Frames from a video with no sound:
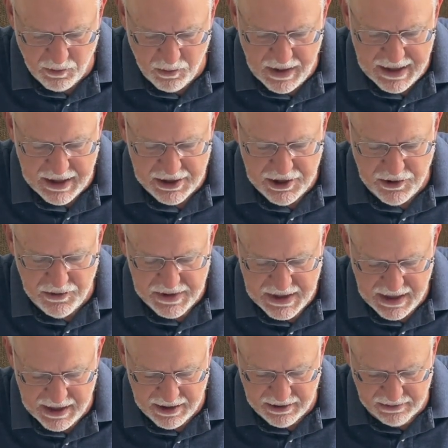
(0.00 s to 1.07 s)
we could use
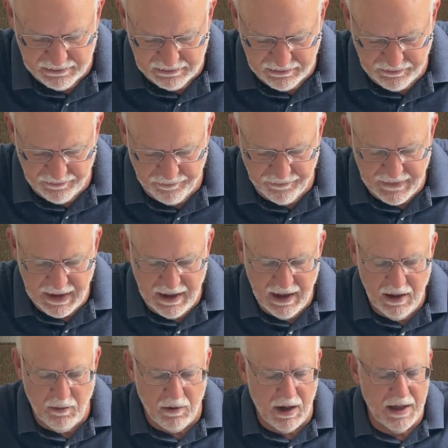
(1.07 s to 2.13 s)
here
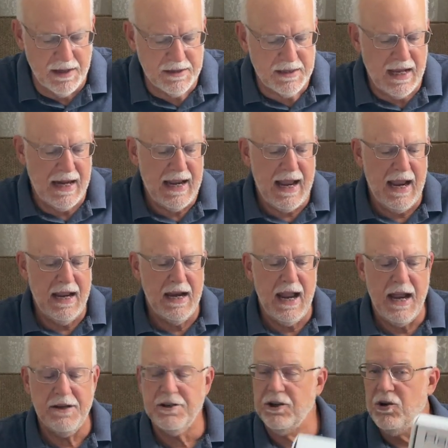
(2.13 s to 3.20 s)
was, and it
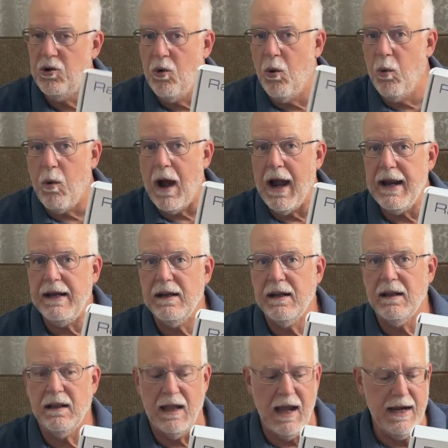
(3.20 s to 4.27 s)
had your cool white
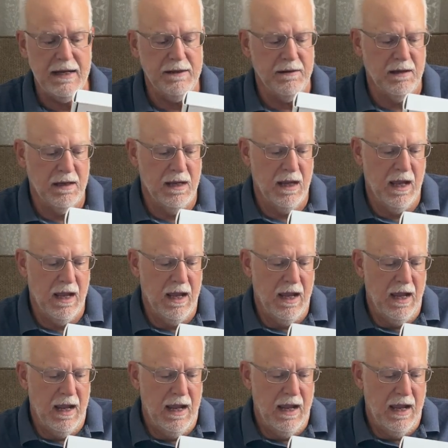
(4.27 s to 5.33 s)
light.
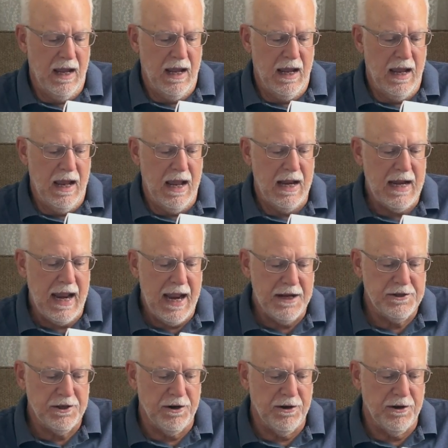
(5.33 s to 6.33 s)
It had